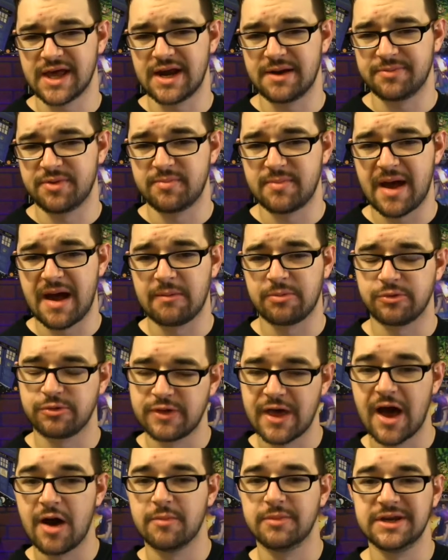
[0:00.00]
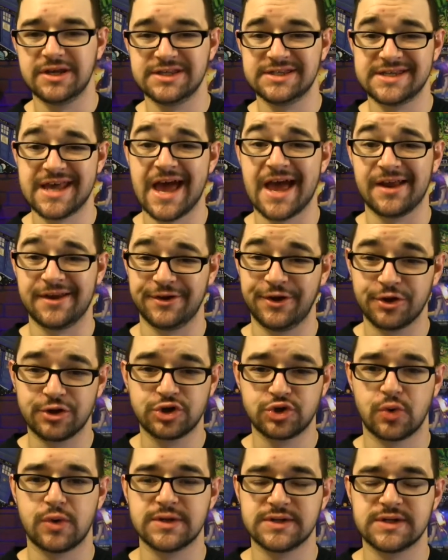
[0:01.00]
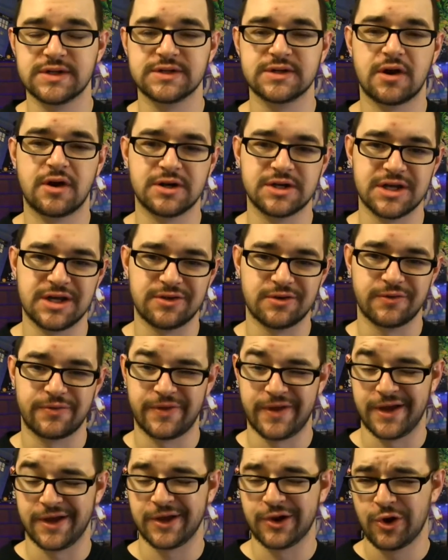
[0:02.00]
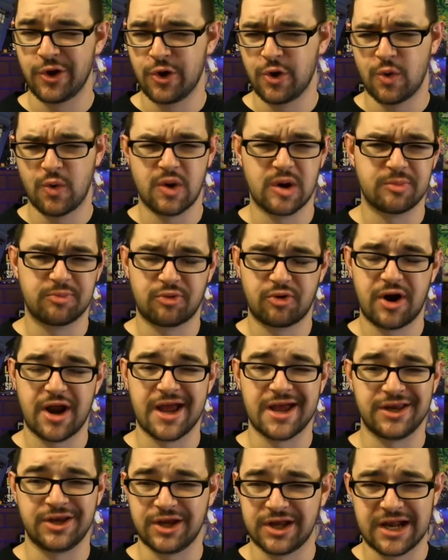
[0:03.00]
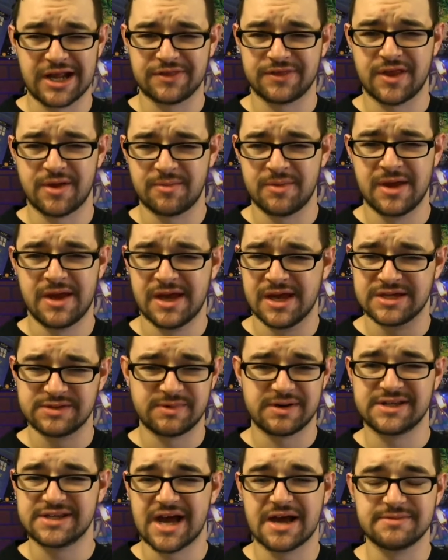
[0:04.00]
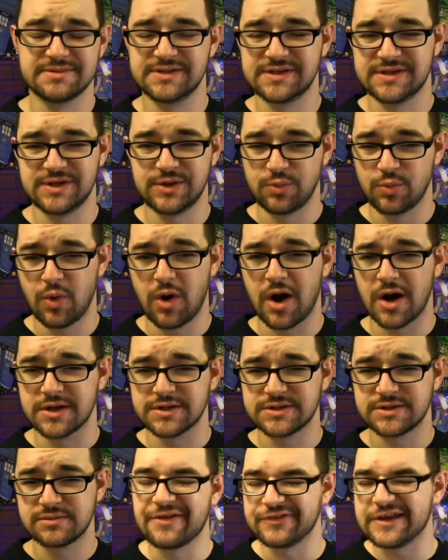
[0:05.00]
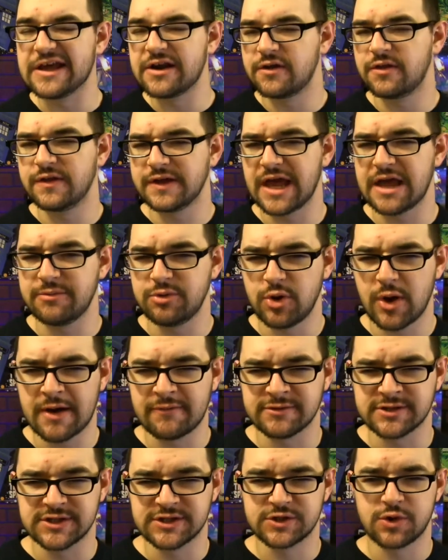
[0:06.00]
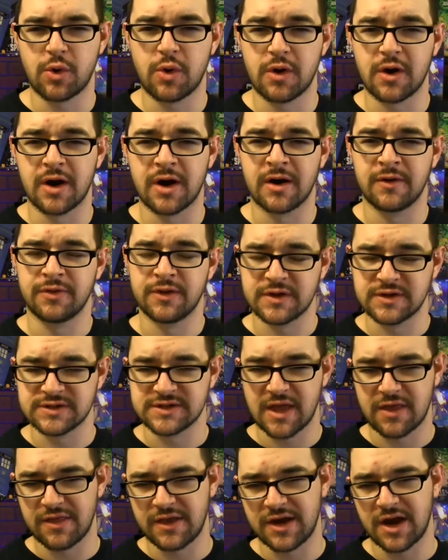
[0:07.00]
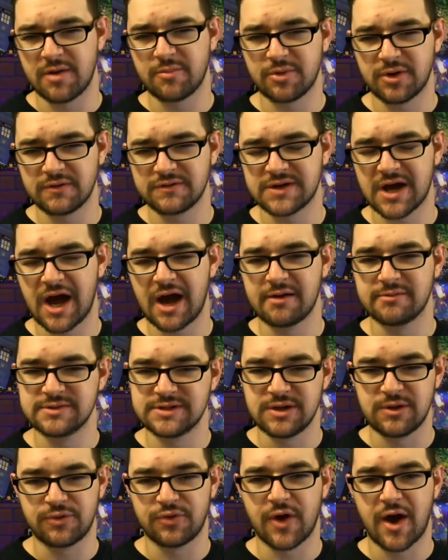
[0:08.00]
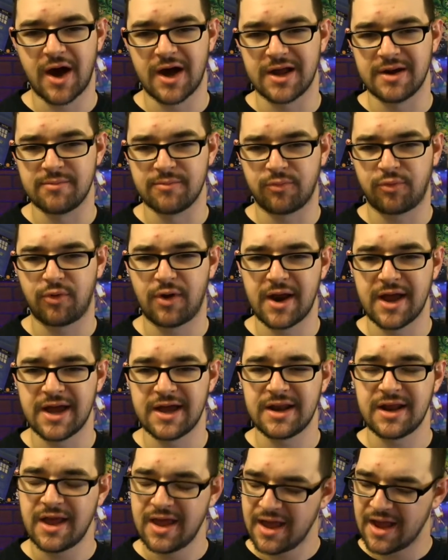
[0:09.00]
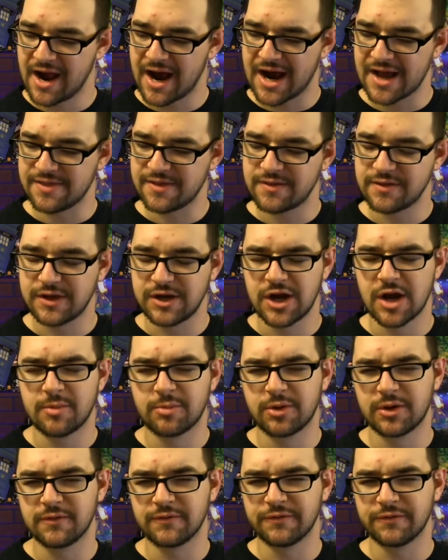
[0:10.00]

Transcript: light up the map of how many dead. Your choices are to either think or pray, and you can hit them as many times as you want. At the end of the game, you have a score. There's the number of times you thought and prayed, and then the number